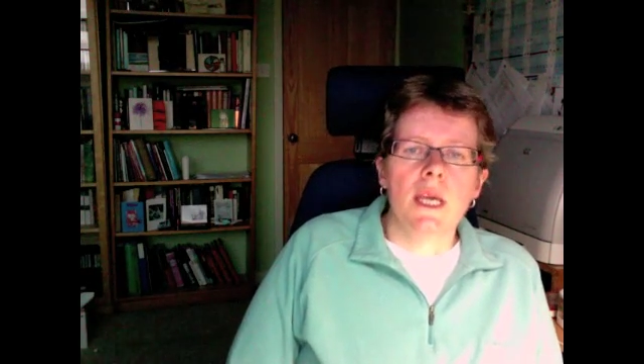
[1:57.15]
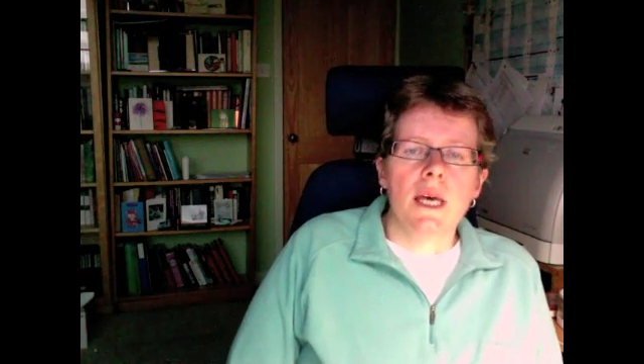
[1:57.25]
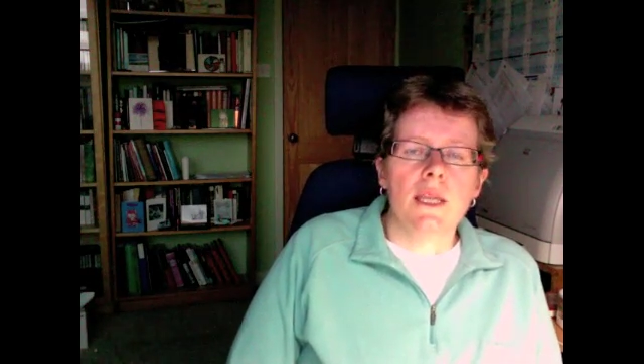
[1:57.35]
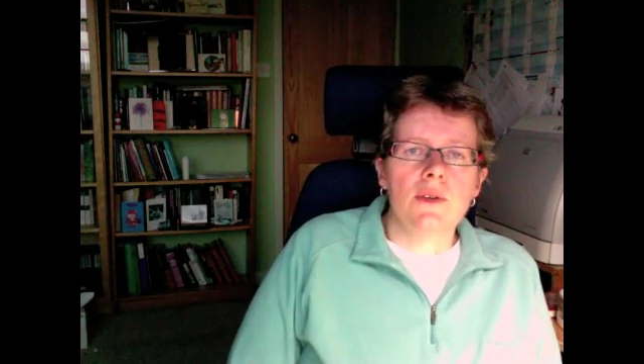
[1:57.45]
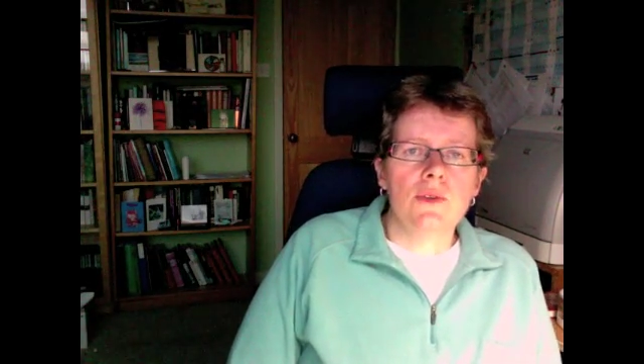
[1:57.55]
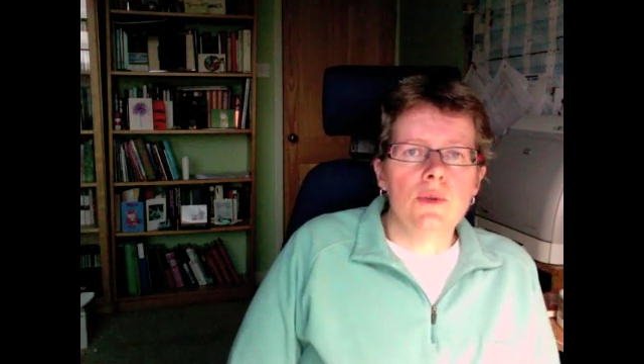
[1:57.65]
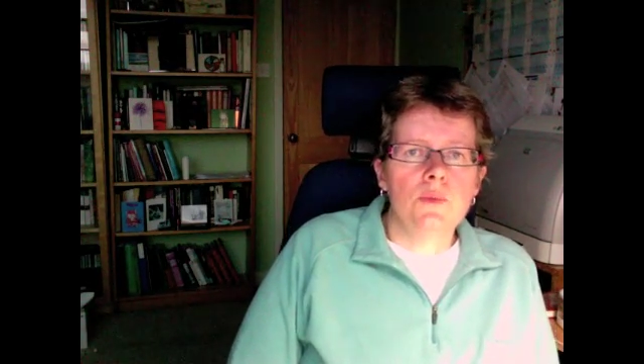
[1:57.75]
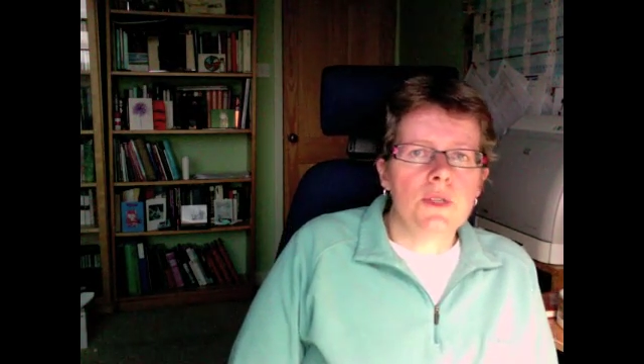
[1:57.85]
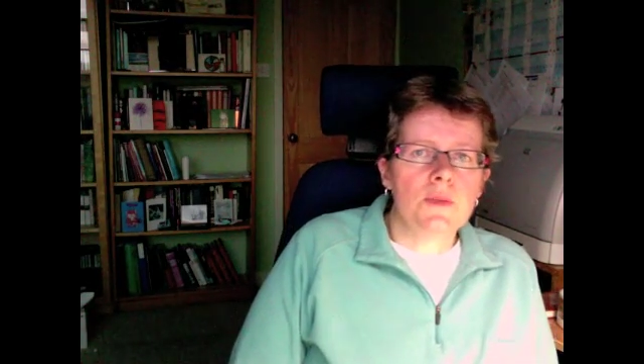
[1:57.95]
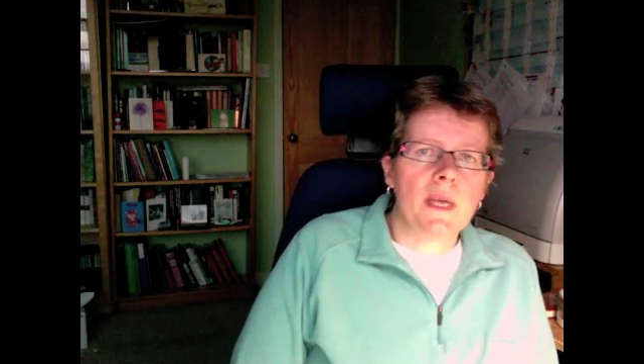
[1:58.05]
and they're all
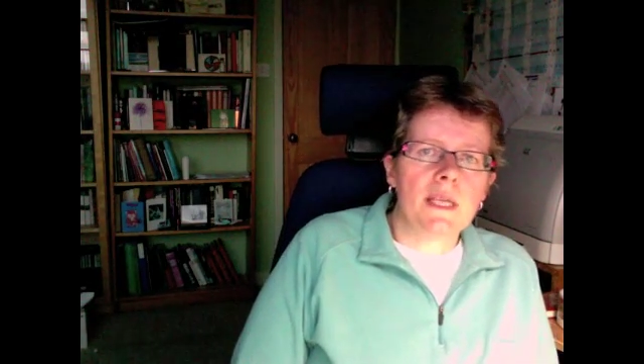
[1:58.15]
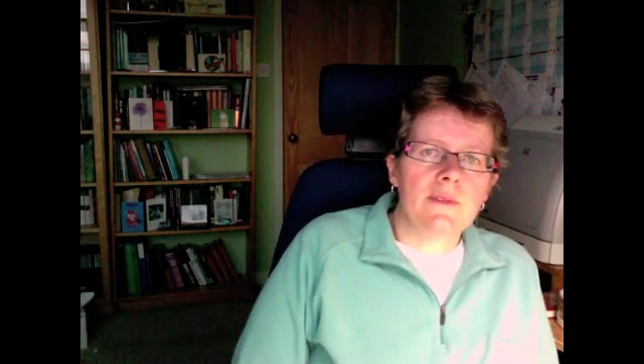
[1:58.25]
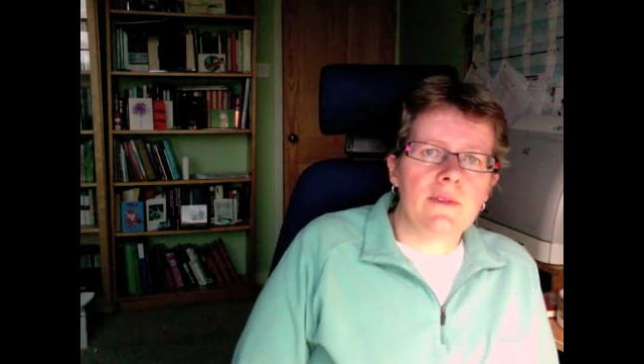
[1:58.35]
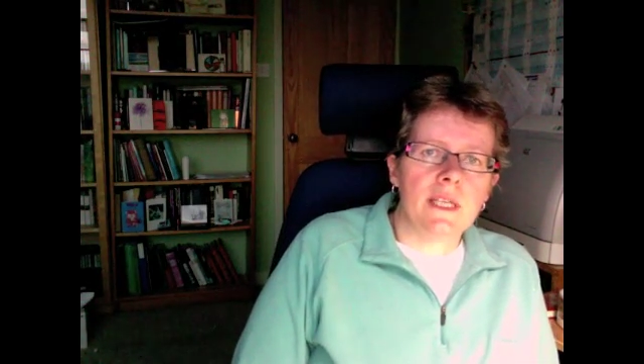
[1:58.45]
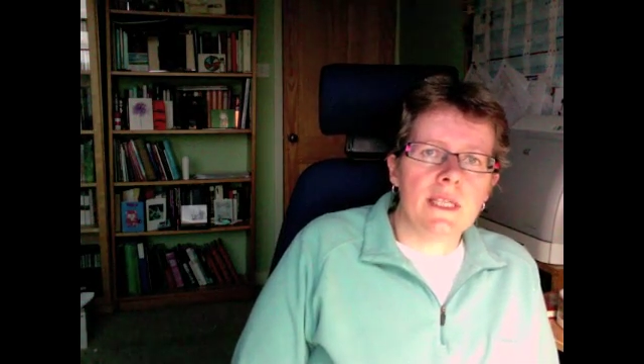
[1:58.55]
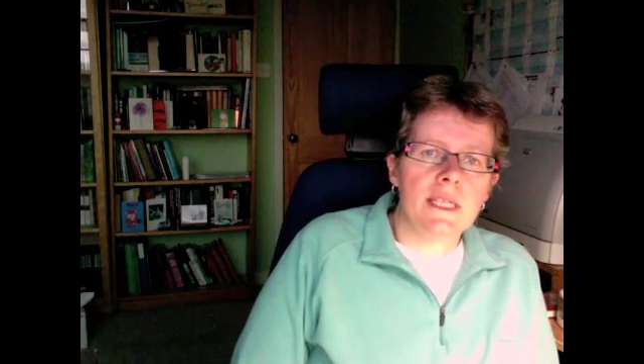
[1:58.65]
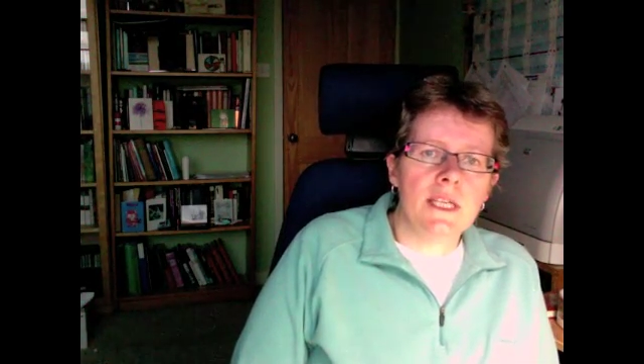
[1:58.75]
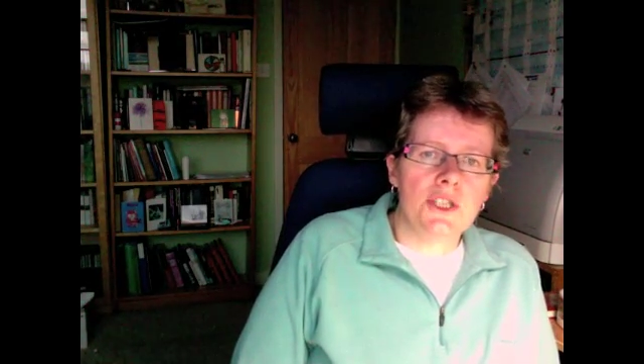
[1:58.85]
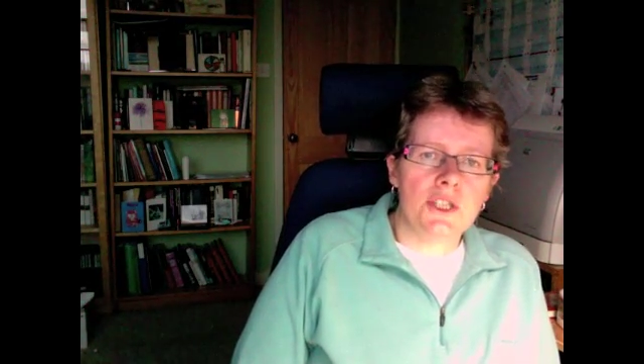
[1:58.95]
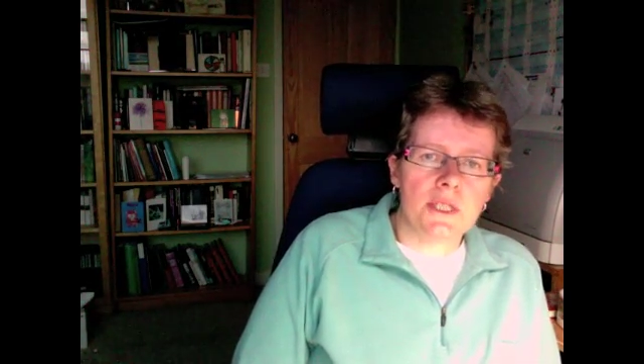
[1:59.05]
prospective head
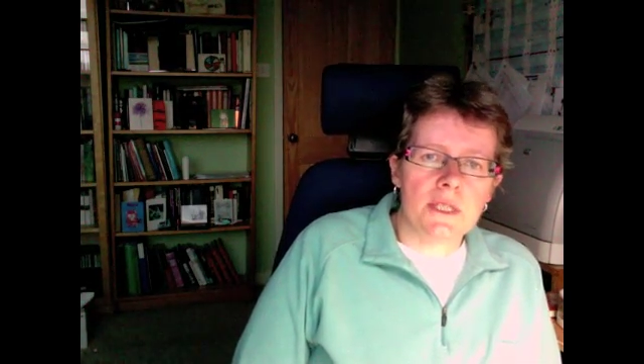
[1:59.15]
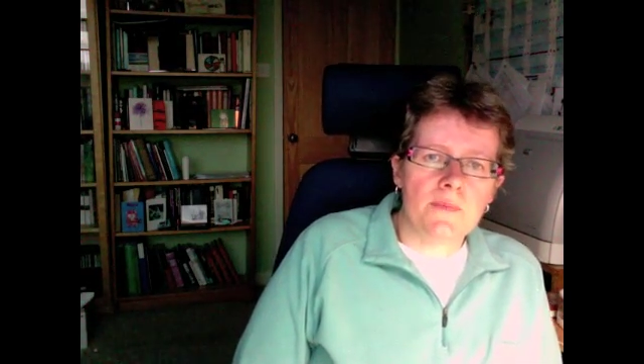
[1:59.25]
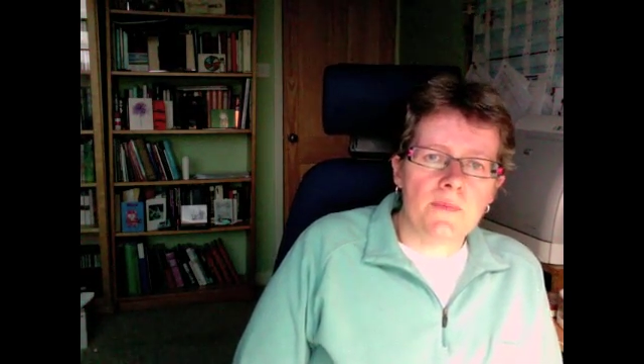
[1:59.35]
teachers.